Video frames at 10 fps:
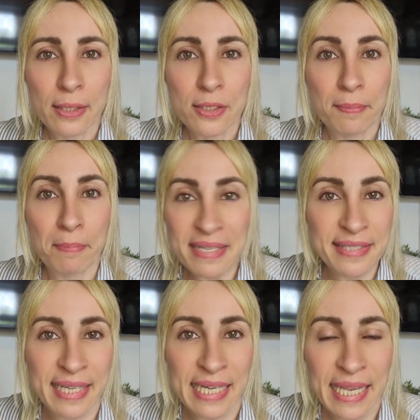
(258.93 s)

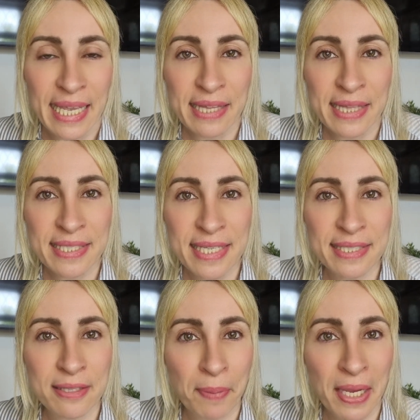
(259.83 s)
Basically, this is
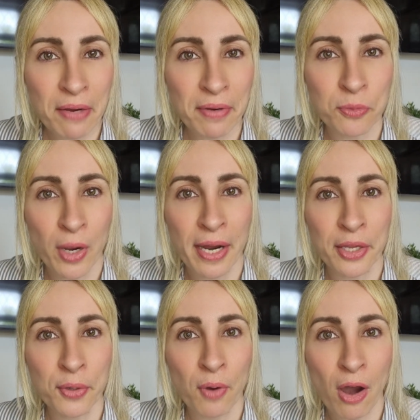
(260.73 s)
the period where
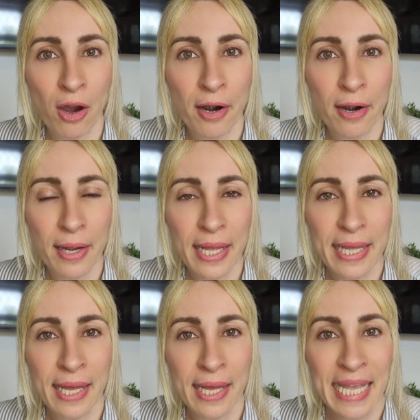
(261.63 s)
you are
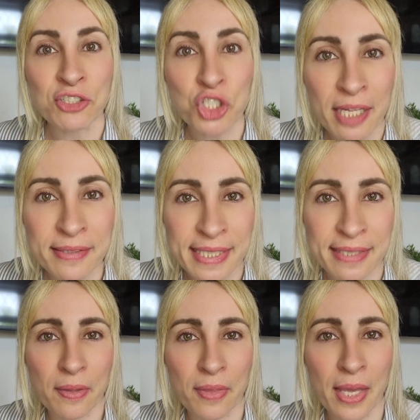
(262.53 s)

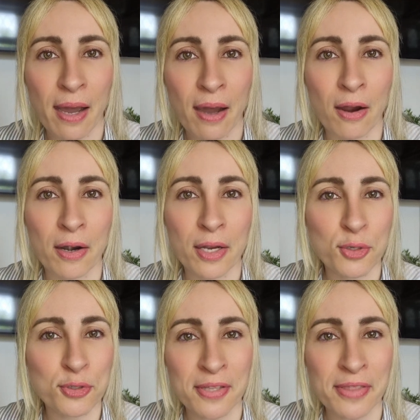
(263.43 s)
enchanted. They are
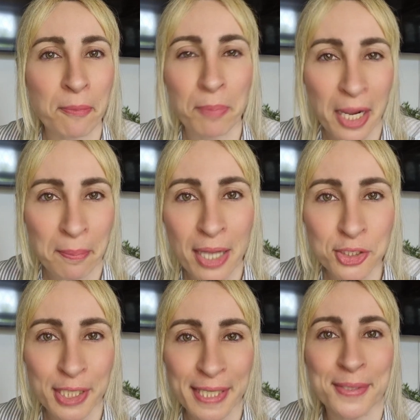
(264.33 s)
using their black
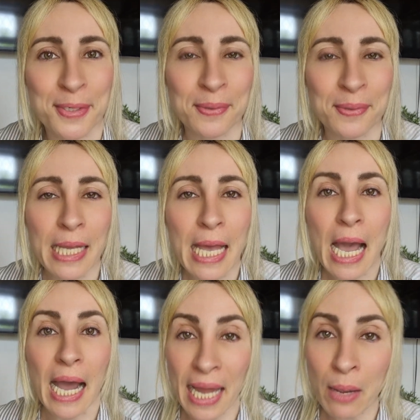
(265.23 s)
magic in you.
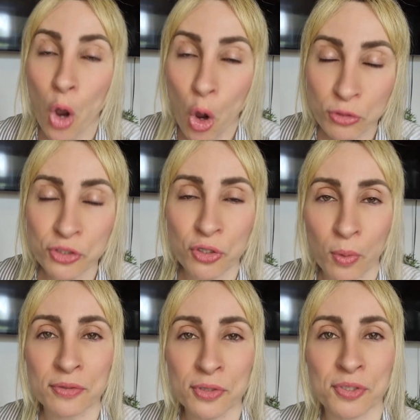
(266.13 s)
And I also
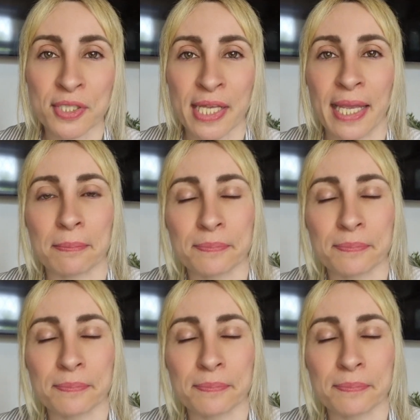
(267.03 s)
want to say,